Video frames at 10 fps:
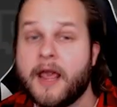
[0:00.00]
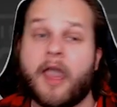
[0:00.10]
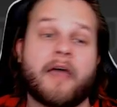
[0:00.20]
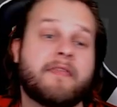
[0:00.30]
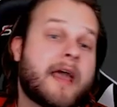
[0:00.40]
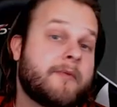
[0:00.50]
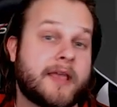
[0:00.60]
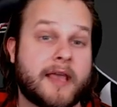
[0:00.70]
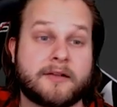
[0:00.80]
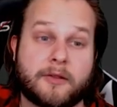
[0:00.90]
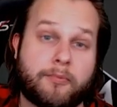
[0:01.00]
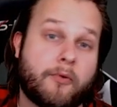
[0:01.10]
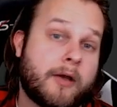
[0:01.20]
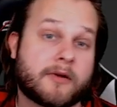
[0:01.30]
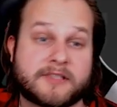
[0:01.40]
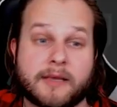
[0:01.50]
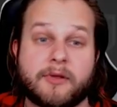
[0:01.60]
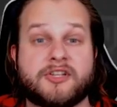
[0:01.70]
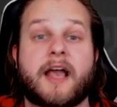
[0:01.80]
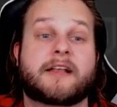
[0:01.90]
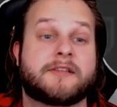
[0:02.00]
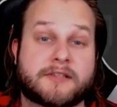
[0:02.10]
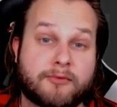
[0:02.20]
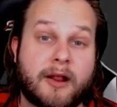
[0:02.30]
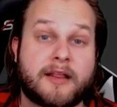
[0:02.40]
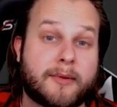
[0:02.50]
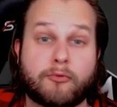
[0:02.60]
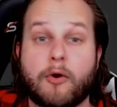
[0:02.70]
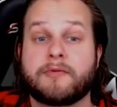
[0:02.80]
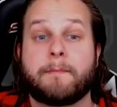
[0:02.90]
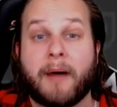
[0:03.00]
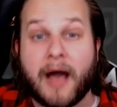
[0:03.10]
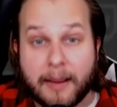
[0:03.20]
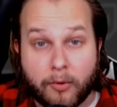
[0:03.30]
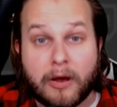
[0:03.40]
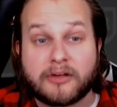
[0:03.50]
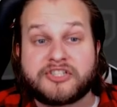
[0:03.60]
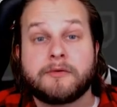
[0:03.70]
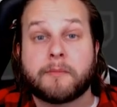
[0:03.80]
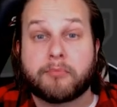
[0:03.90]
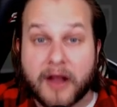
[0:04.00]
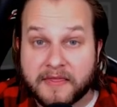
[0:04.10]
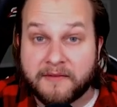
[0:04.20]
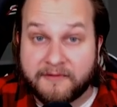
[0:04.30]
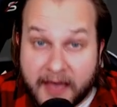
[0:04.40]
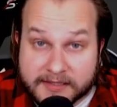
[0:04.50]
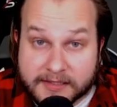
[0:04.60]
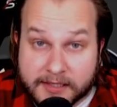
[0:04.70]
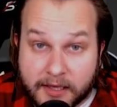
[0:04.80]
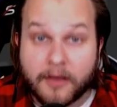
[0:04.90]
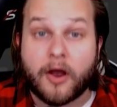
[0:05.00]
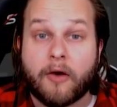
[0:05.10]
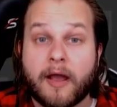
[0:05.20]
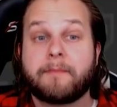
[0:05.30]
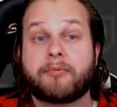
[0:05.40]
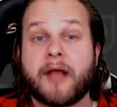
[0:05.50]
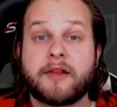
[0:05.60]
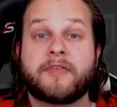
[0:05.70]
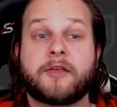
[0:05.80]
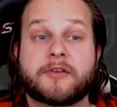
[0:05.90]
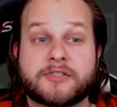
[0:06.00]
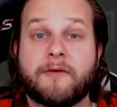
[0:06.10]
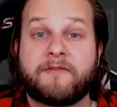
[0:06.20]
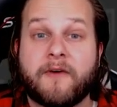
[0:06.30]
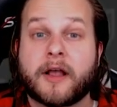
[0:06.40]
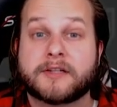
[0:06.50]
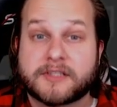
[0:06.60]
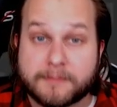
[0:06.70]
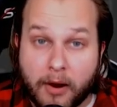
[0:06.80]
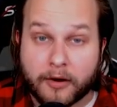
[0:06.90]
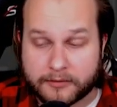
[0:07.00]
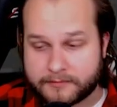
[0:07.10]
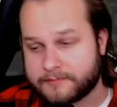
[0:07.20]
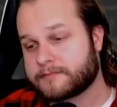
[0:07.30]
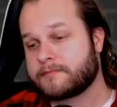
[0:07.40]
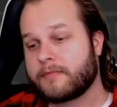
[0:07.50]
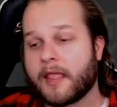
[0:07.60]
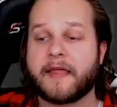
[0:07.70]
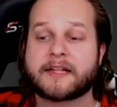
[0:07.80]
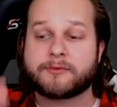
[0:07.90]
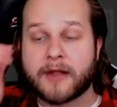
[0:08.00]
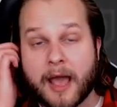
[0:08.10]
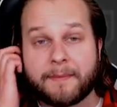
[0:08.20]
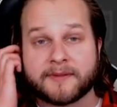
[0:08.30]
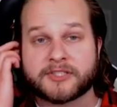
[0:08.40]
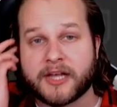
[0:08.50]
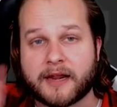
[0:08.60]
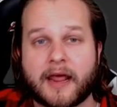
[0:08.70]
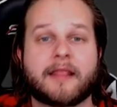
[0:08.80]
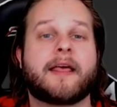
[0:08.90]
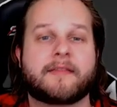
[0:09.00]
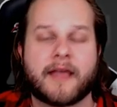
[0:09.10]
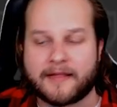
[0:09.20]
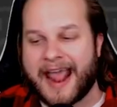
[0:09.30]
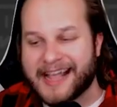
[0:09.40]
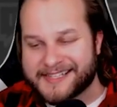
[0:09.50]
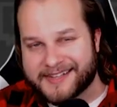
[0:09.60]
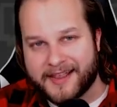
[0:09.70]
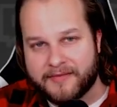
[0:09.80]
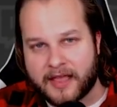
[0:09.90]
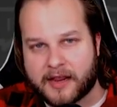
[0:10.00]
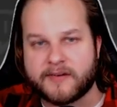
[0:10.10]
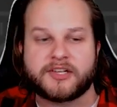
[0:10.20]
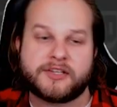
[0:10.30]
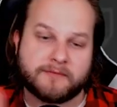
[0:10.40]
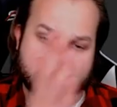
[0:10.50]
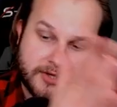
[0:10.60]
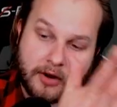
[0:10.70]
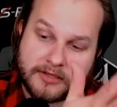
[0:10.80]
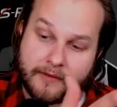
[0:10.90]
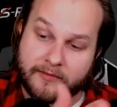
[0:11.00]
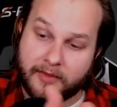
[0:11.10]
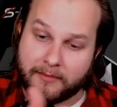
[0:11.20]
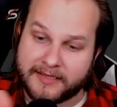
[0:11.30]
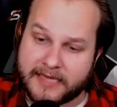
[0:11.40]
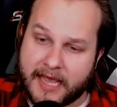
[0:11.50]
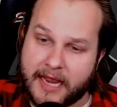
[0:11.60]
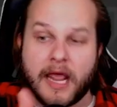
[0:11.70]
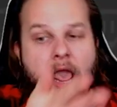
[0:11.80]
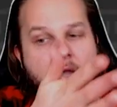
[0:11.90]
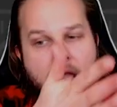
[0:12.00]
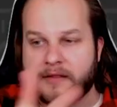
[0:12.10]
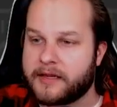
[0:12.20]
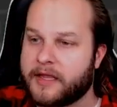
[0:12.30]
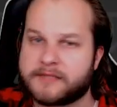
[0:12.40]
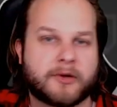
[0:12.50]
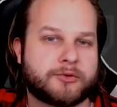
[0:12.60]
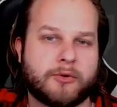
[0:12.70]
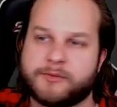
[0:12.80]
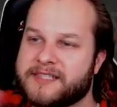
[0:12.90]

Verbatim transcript: And then we get to the point where Samuel Jackson is threatening and quoting the Bible while shooting Brett in the face. All right, Brett, you think you're so fucking smart. And that's what happens, Chad. I like that. The escalating of that conversation starts off with the mundane, and then it gets much worse.